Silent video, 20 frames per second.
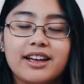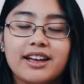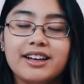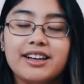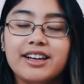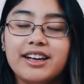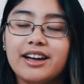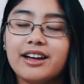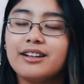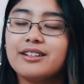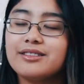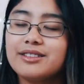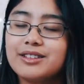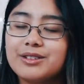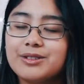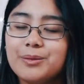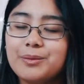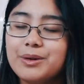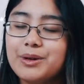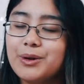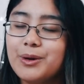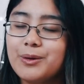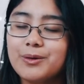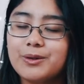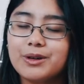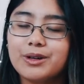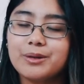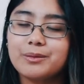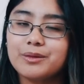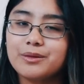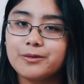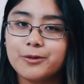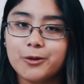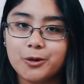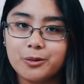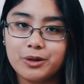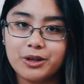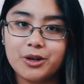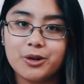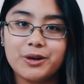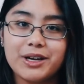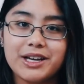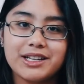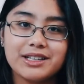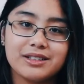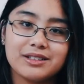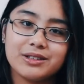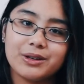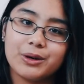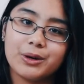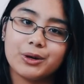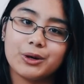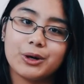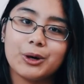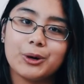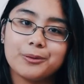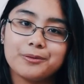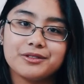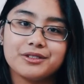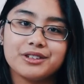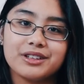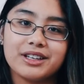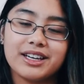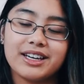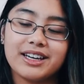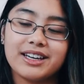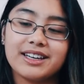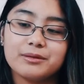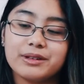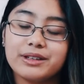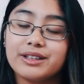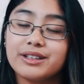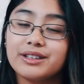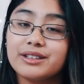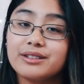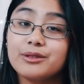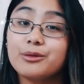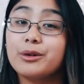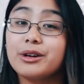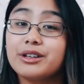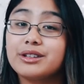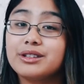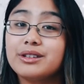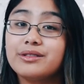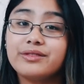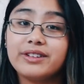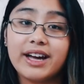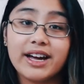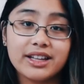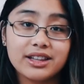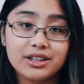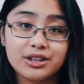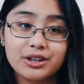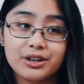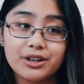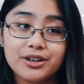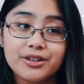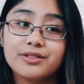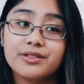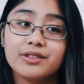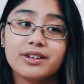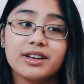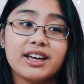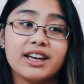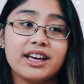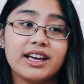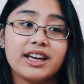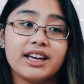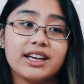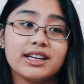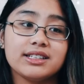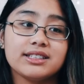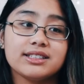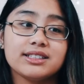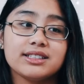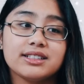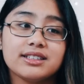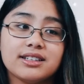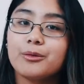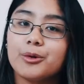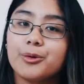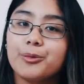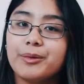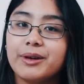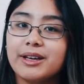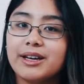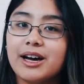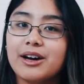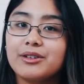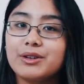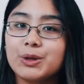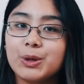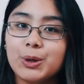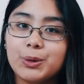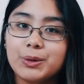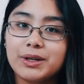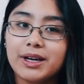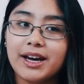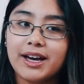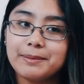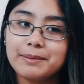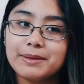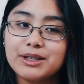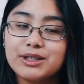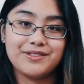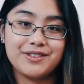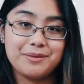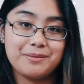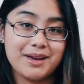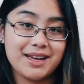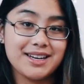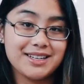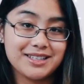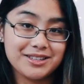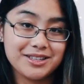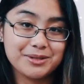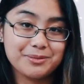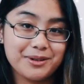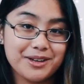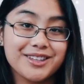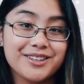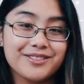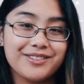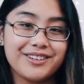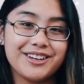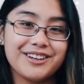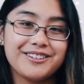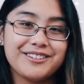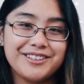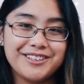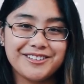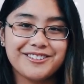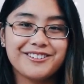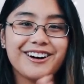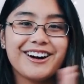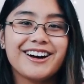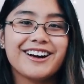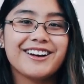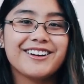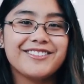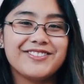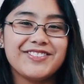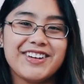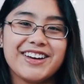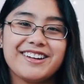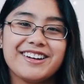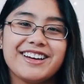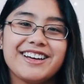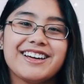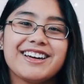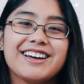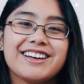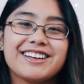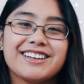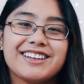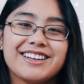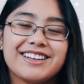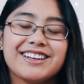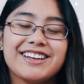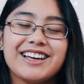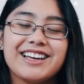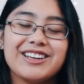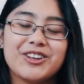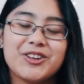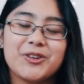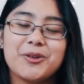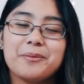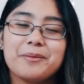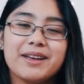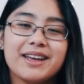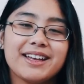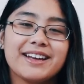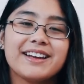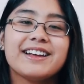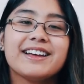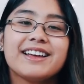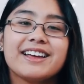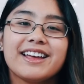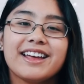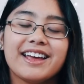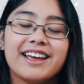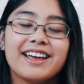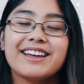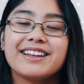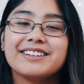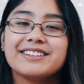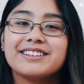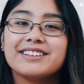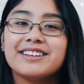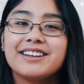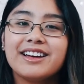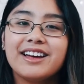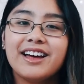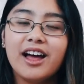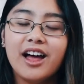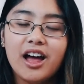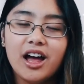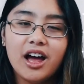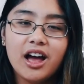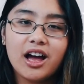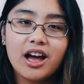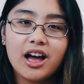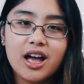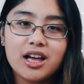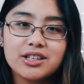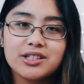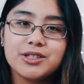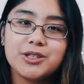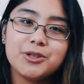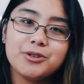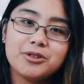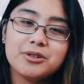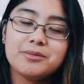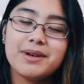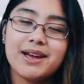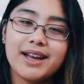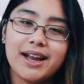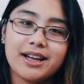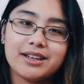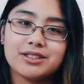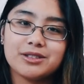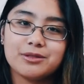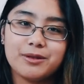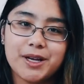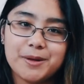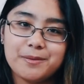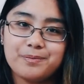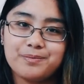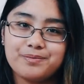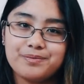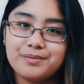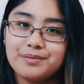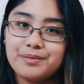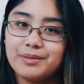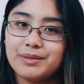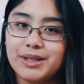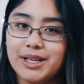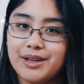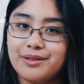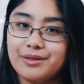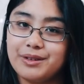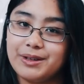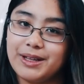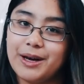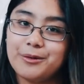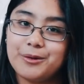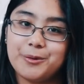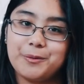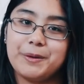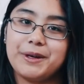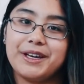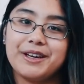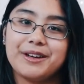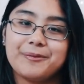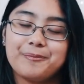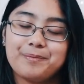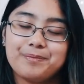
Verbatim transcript: And yeah, this will be over before we know it, so hopefully we can work to flatten the curve and we'll be out in no time. If you made it to this point in the video, you are a very good human, and I'll see you in my next one, whenever that will be.